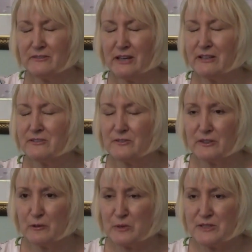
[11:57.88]
cancer
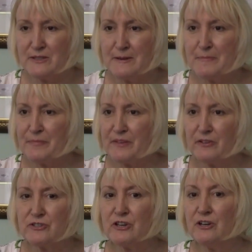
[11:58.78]
therapies.
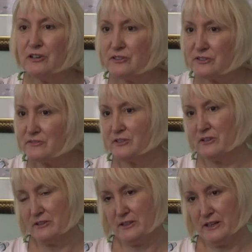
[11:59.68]
There are tons of
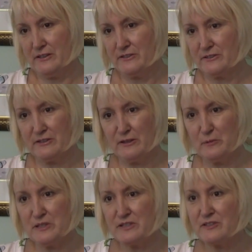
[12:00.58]
targeted cancer
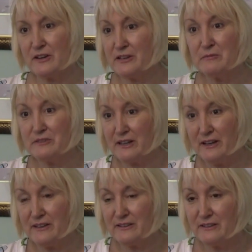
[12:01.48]
therapies, starting with
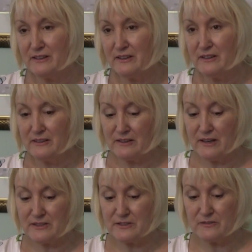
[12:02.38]
diet.
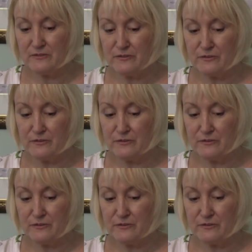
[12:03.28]
Lots of